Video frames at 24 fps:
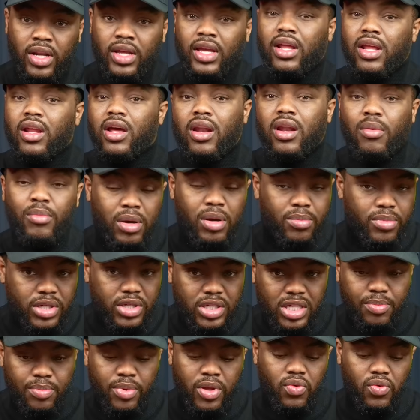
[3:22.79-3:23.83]
get on a
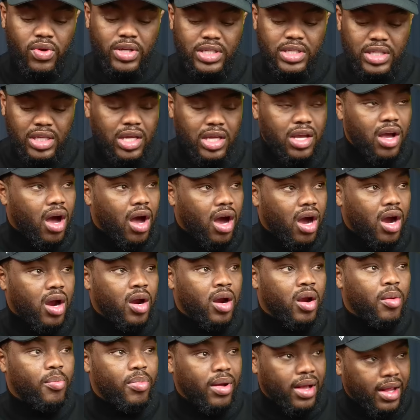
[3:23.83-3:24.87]
membership, and you can see our
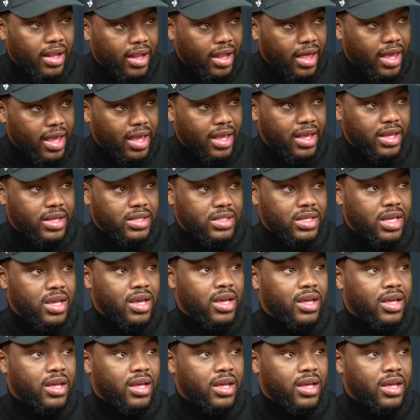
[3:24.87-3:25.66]
plays.